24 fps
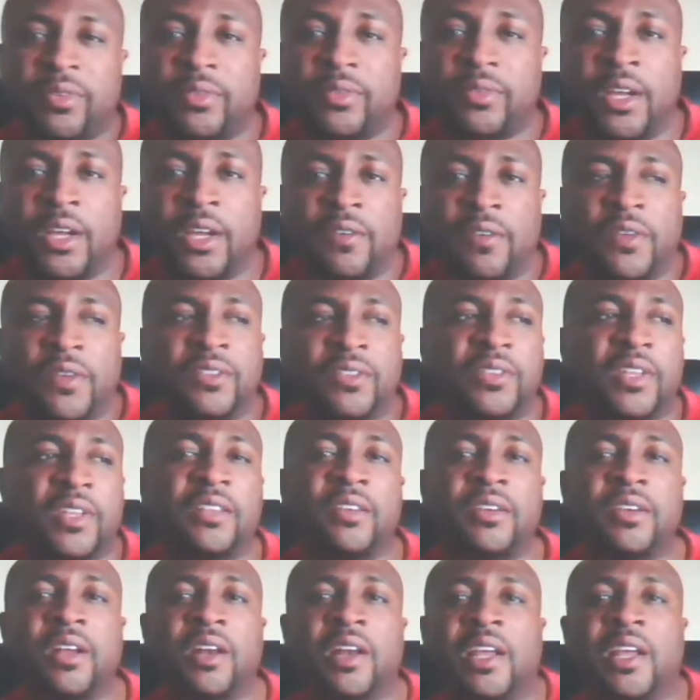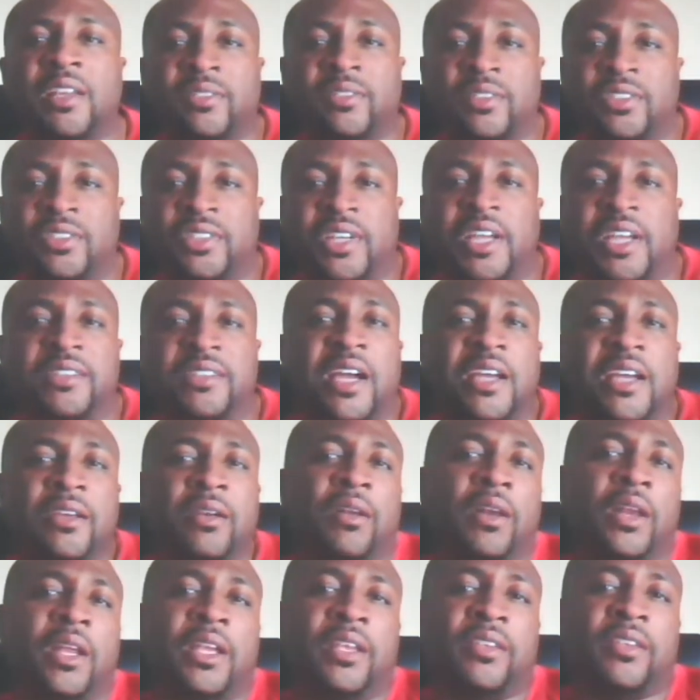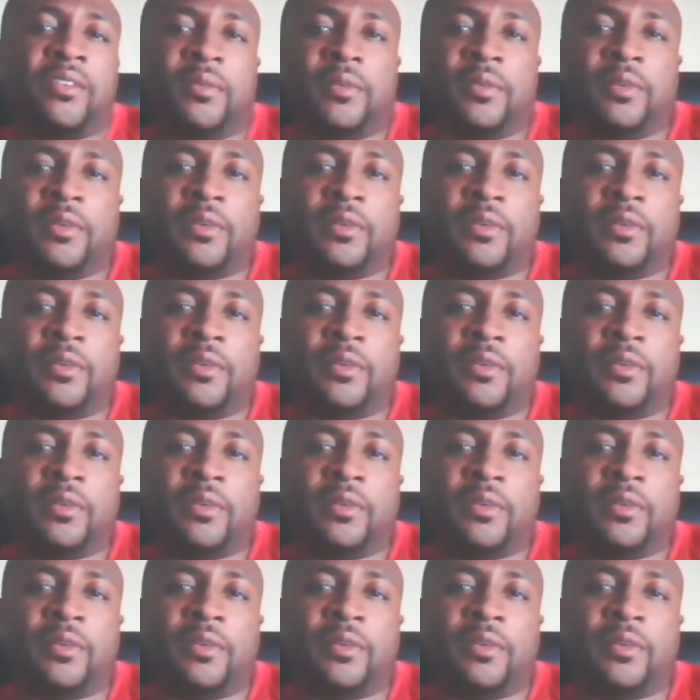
stuff and send it to your list and change out your links.